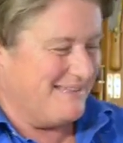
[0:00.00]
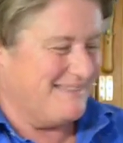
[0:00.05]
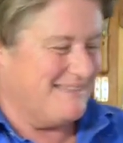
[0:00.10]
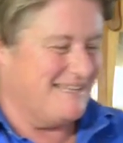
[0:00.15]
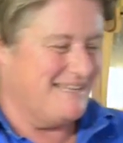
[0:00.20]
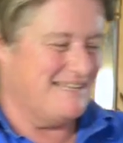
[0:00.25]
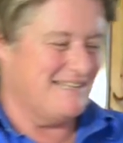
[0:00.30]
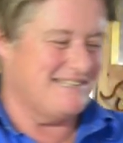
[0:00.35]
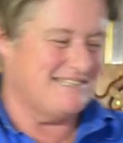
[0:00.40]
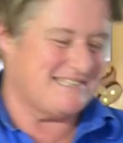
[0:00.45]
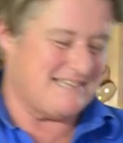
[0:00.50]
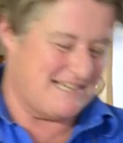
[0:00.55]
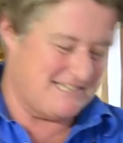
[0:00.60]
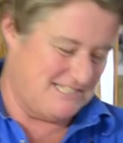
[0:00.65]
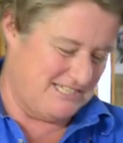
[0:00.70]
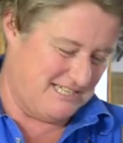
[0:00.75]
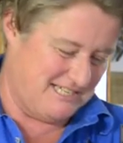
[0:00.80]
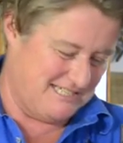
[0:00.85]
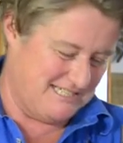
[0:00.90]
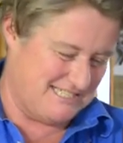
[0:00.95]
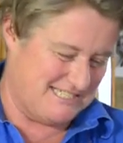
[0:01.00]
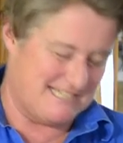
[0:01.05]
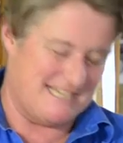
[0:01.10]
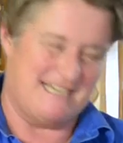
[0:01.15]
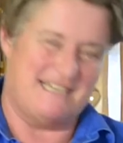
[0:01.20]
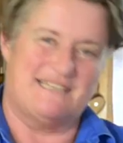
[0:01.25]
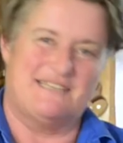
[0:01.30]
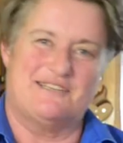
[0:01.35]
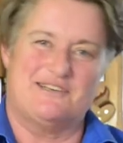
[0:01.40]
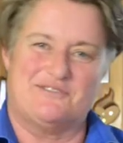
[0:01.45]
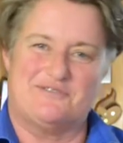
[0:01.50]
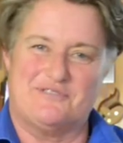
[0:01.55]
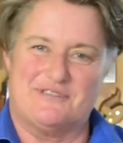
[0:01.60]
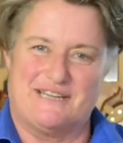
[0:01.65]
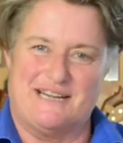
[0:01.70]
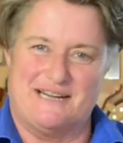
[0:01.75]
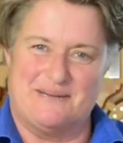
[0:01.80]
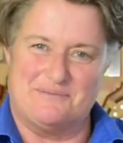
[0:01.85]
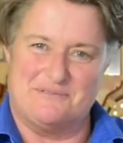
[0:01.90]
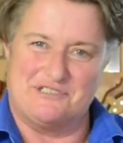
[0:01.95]
These, as you can see, are not for
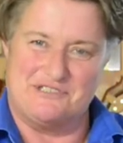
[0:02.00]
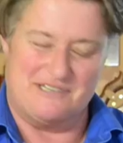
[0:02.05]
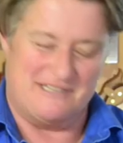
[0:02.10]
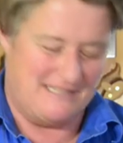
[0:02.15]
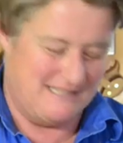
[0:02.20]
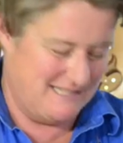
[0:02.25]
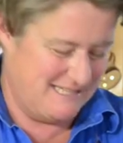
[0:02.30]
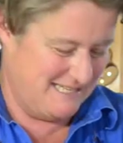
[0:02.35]
carpentry.